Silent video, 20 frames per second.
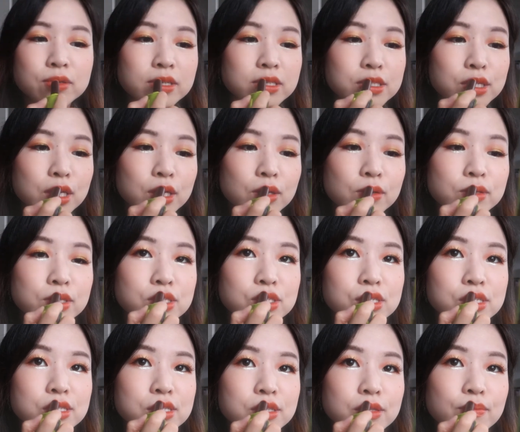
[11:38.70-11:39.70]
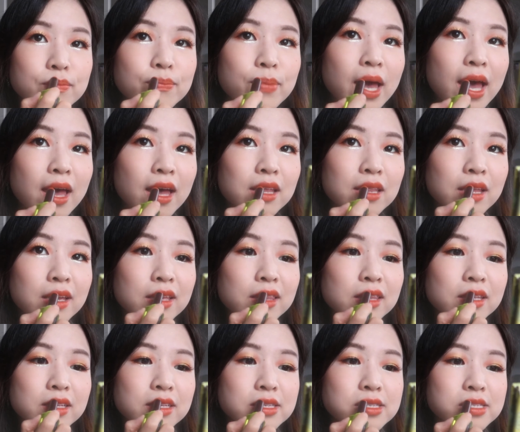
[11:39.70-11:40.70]
you continue to just pat like
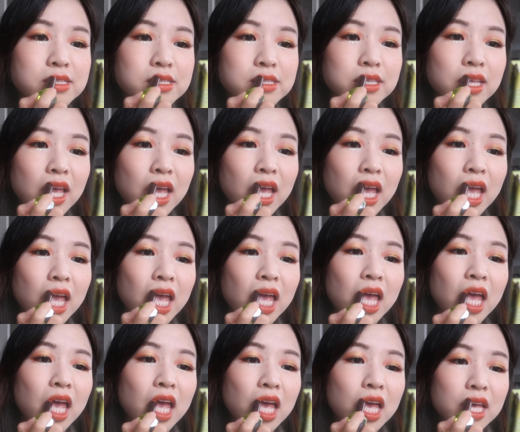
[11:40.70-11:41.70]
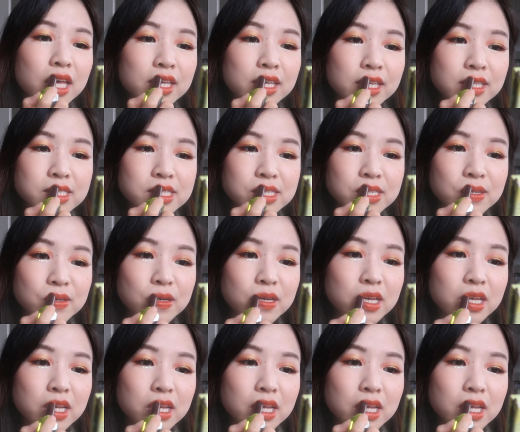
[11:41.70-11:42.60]
this? I guess so.